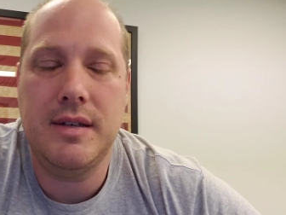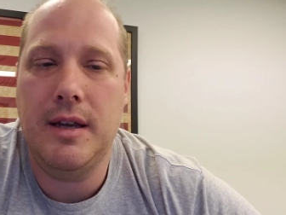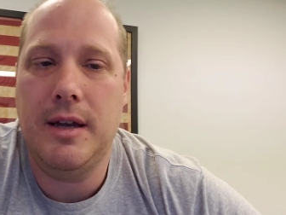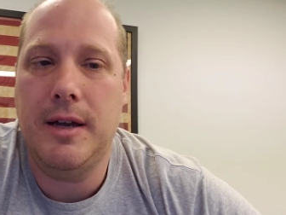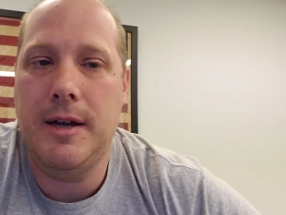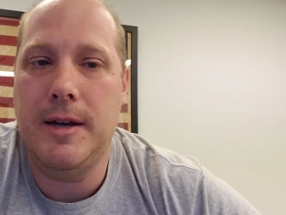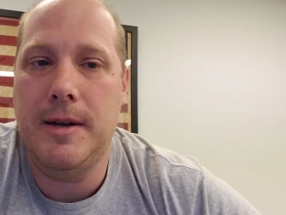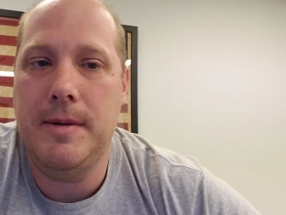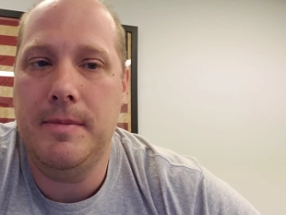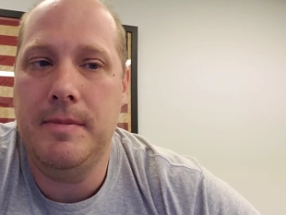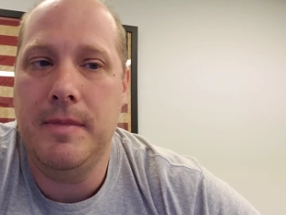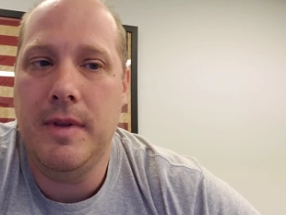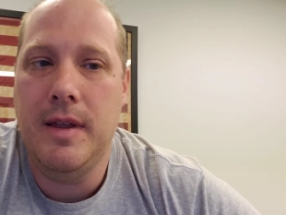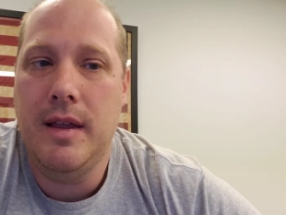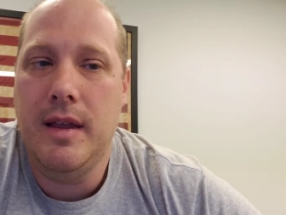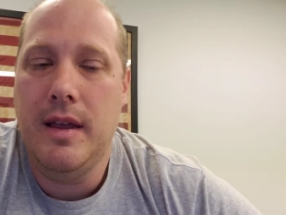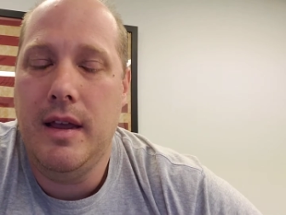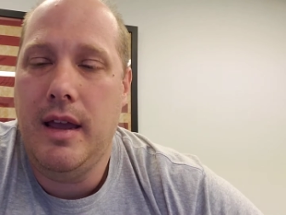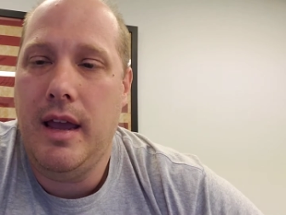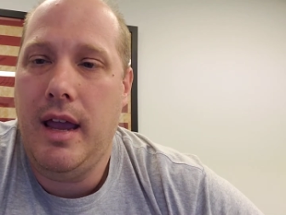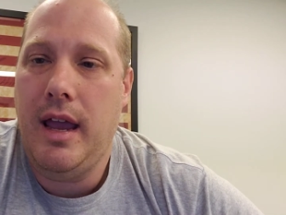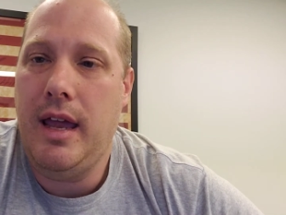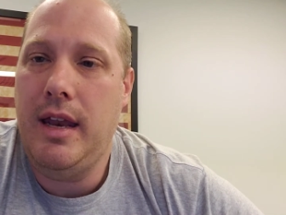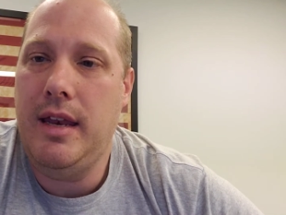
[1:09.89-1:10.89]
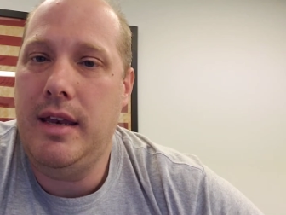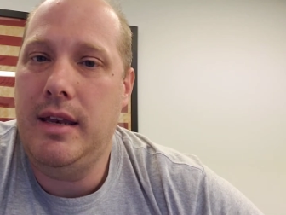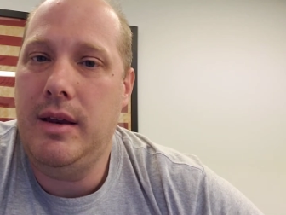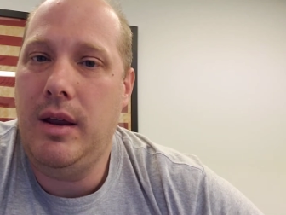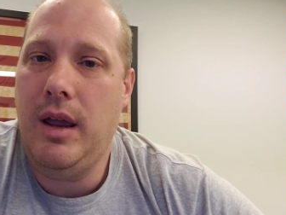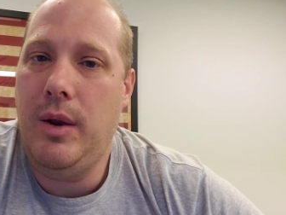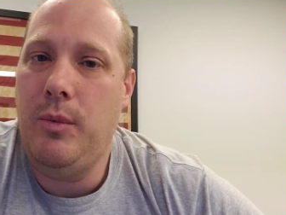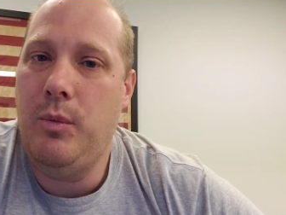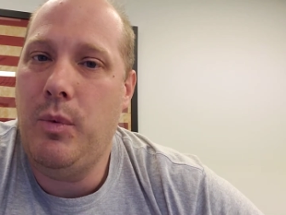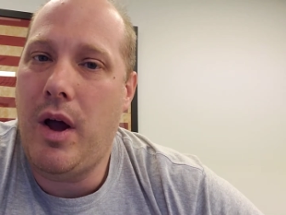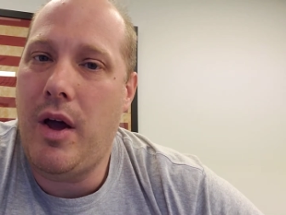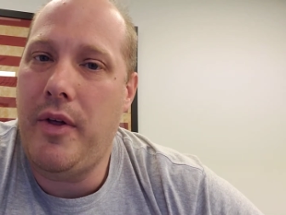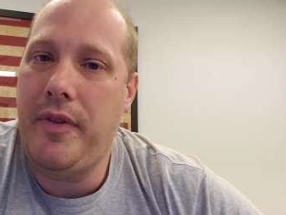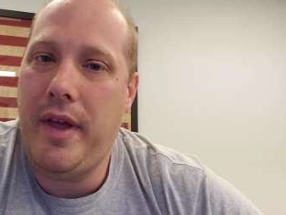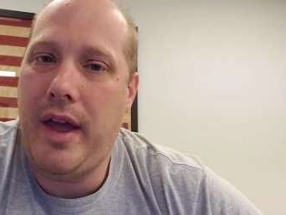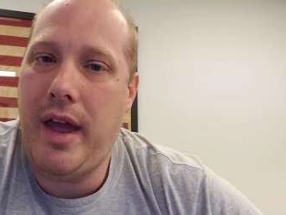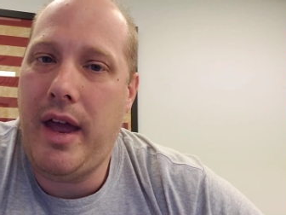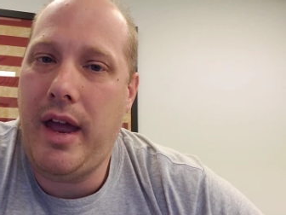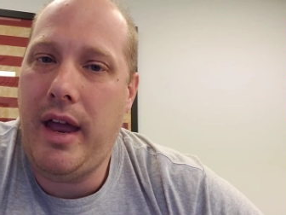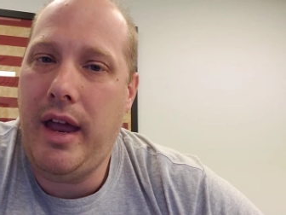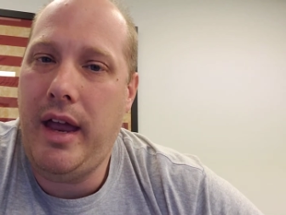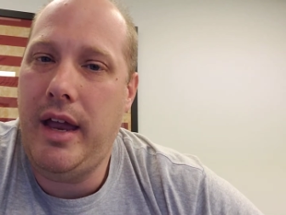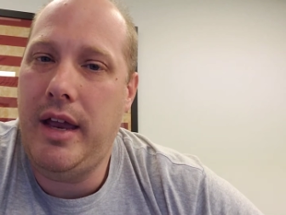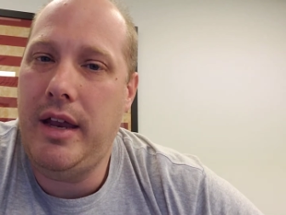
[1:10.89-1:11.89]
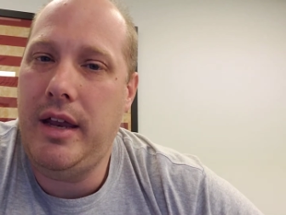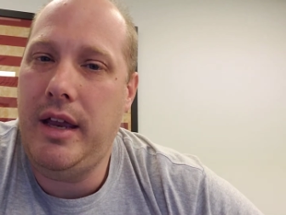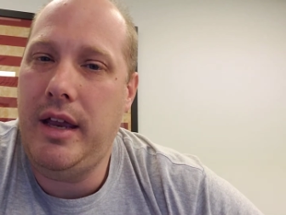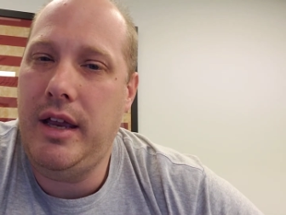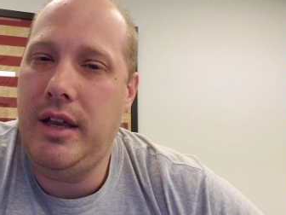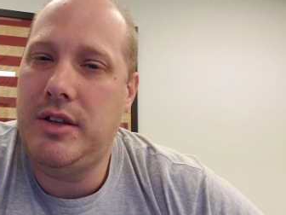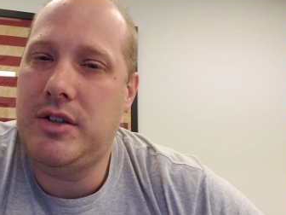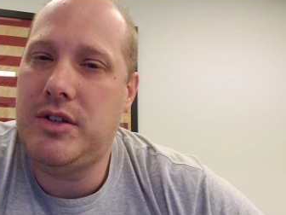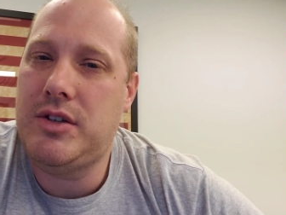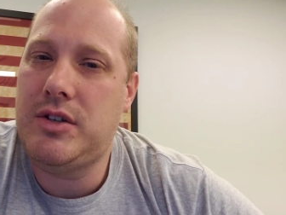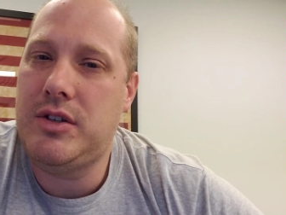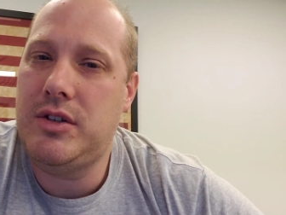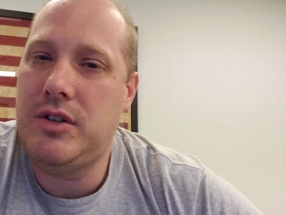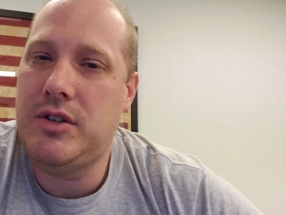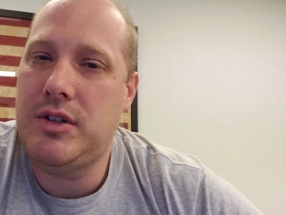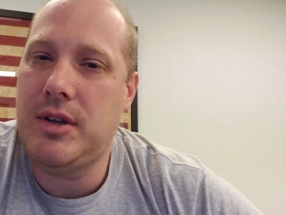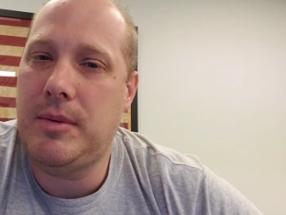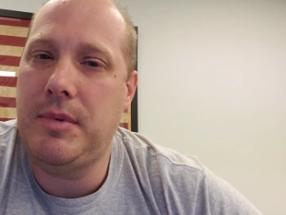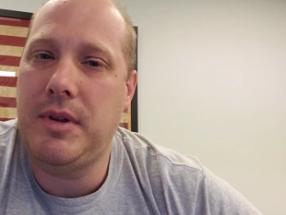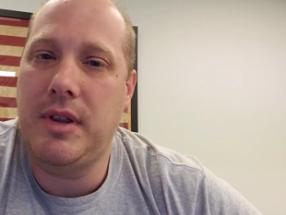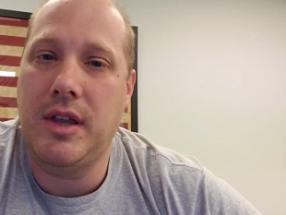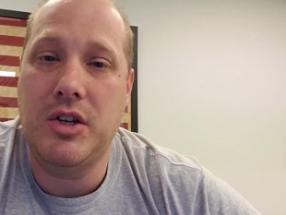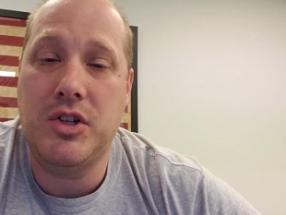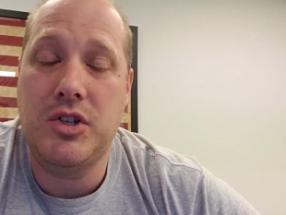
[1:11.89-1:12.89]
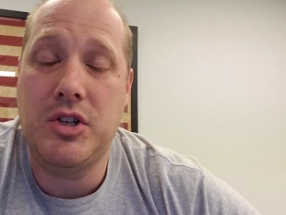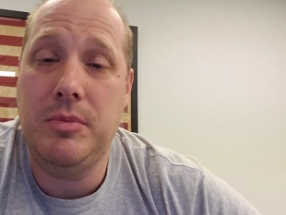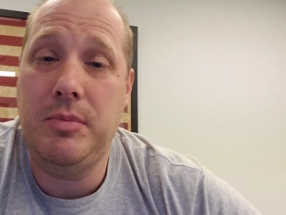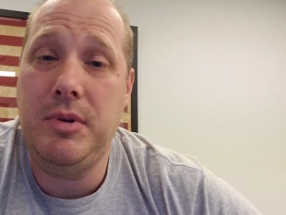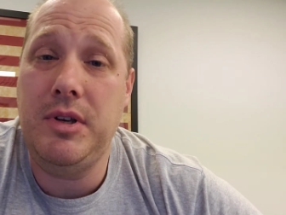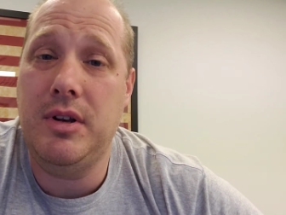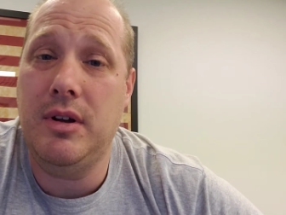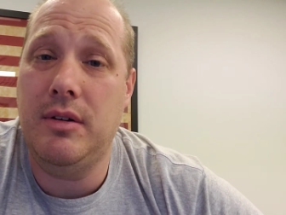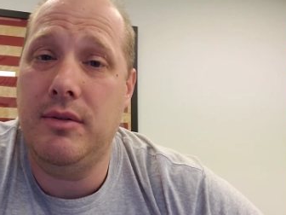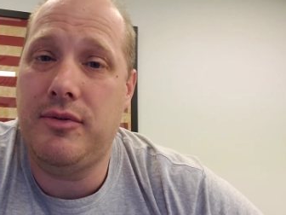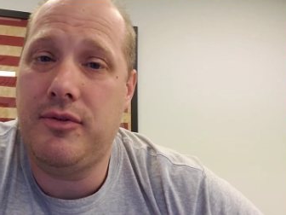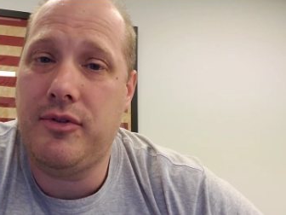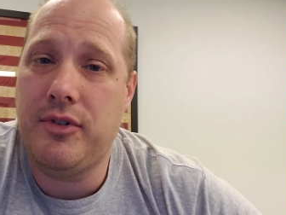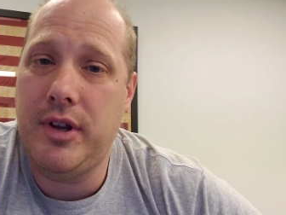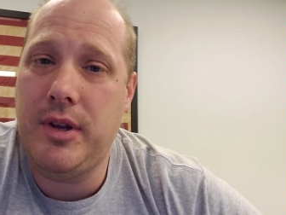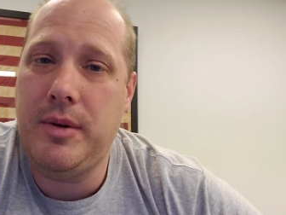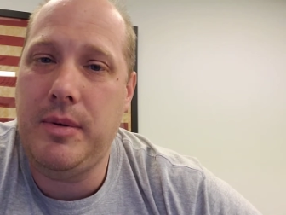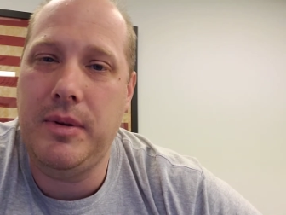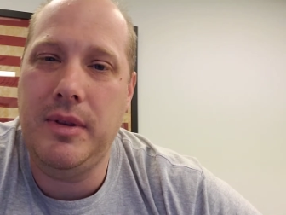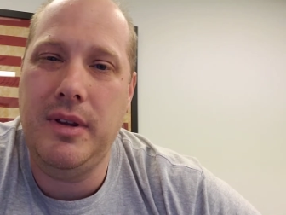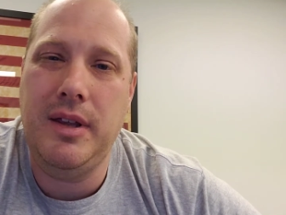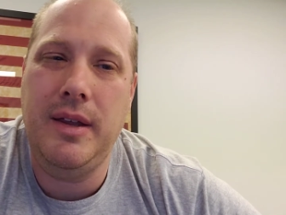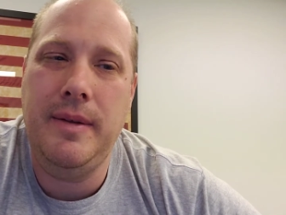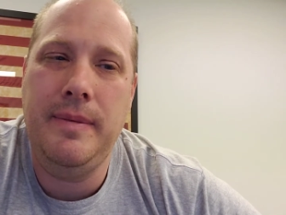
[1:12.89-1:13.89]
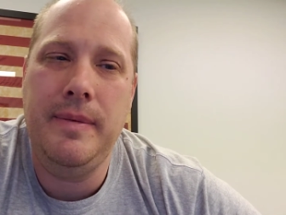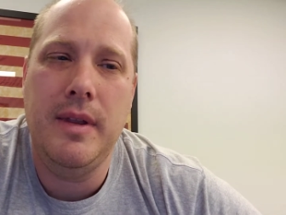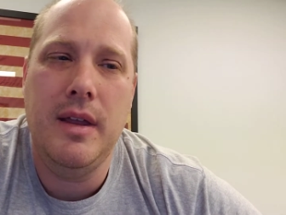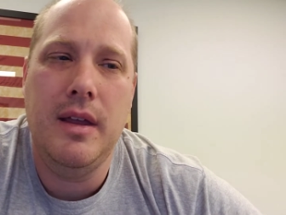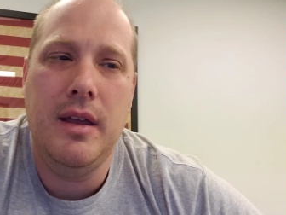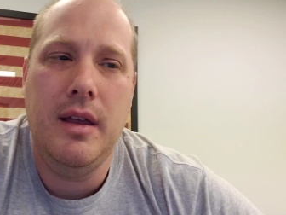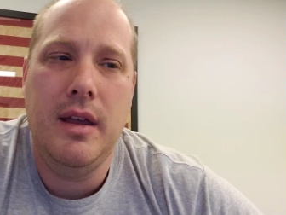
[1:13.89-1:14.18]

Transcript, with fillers: Um, and and while that it, it's something that should be done frequently,